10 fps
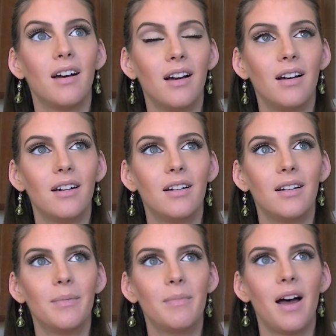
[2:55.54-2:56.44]

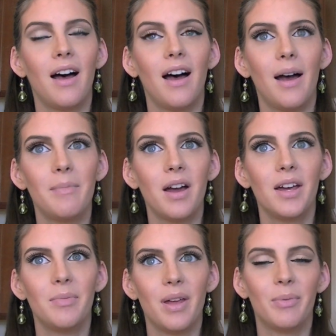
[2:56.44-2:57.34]
I'm not
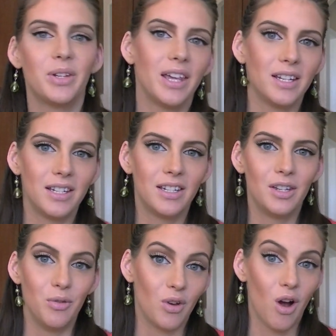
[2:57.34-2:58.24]
going to be able to get
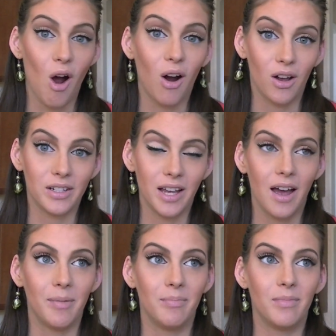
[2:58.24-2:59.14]
you the car on
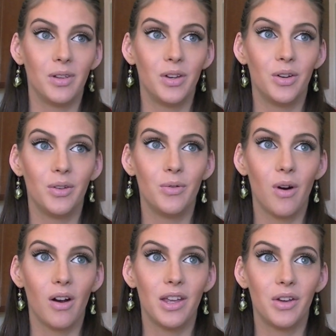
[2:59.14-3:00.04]
time. You
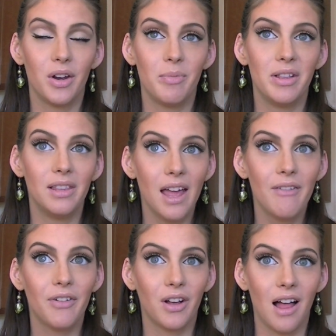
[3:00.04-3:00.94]
are either going to be
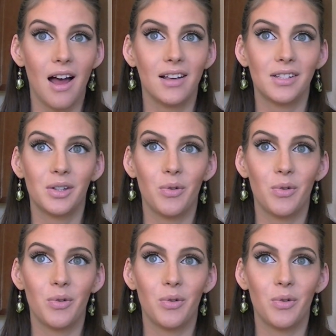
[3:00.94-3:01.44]
late for class,